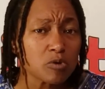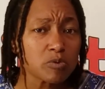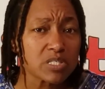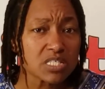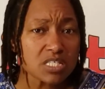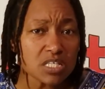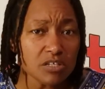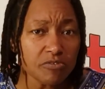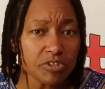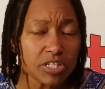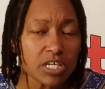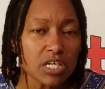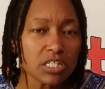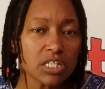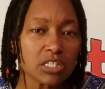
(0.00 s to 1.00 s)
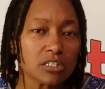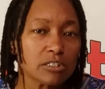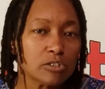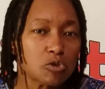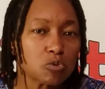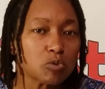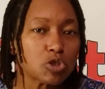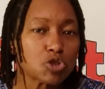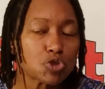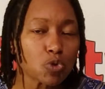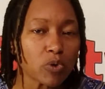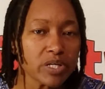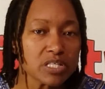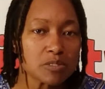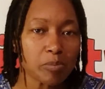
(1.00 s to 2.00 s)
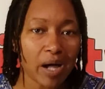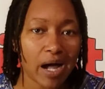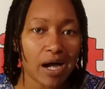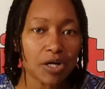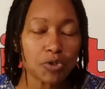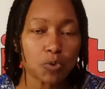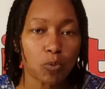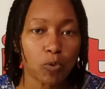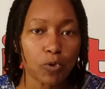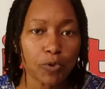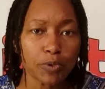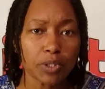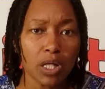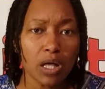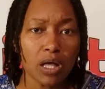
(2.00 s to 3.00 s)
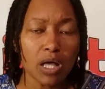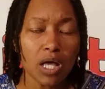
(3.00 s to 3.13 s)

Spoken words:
receive it, get a little rejoice behind the word.